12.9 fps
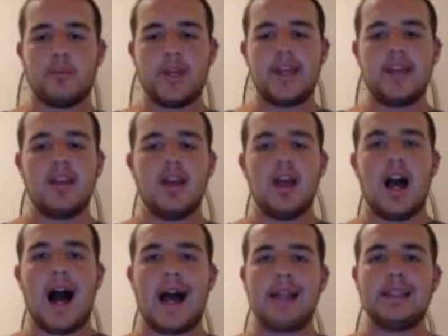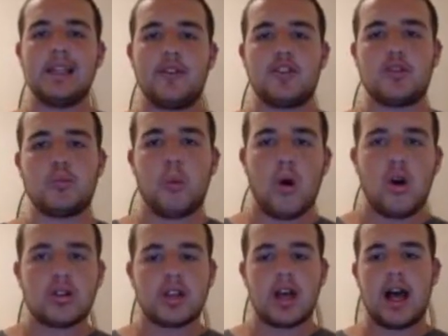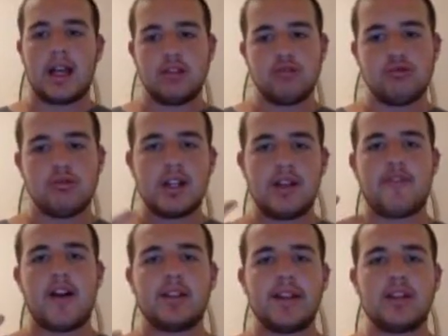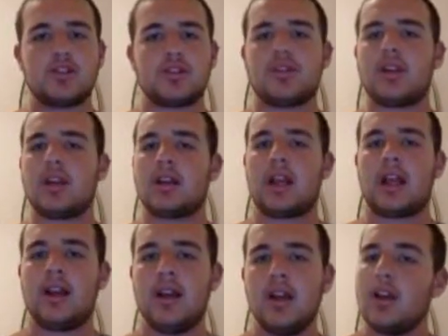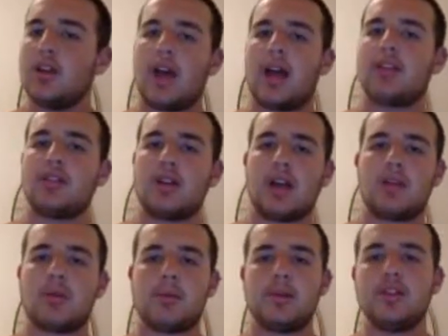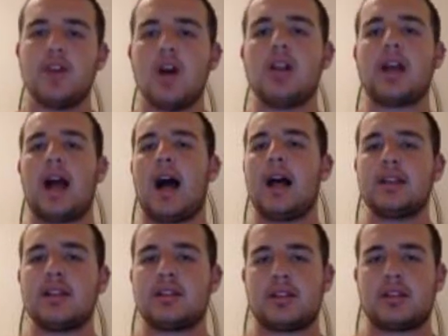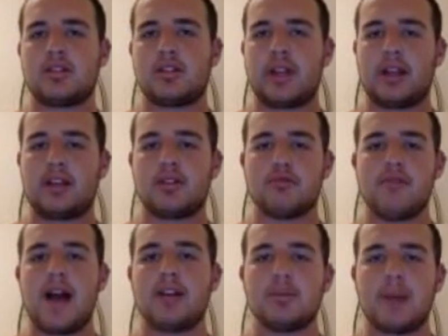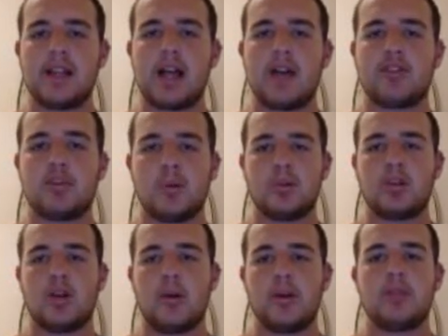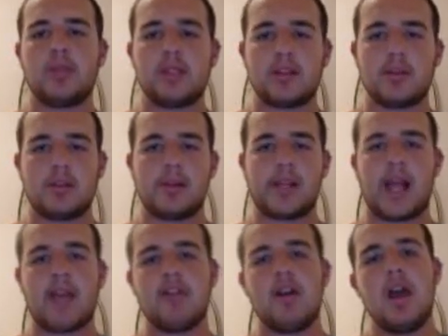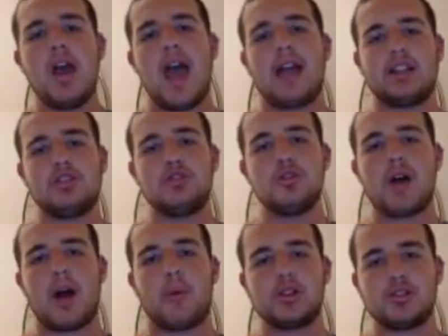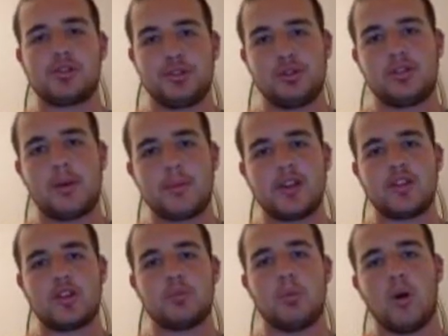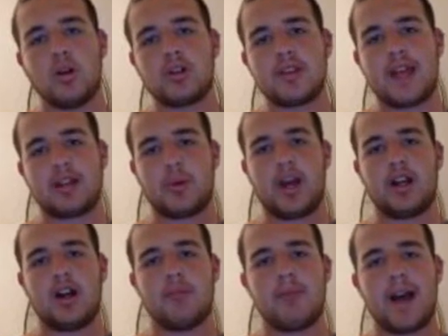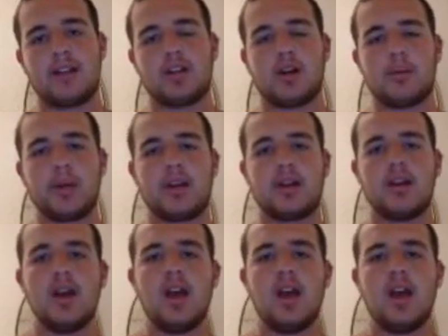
me, I love sport. I really found it interesting, like, as you guys probably know, like, it's just like surrounding my life. Sport's always been something in my life, and I knew that I wanted to do something in sport, and that's why I got my topic.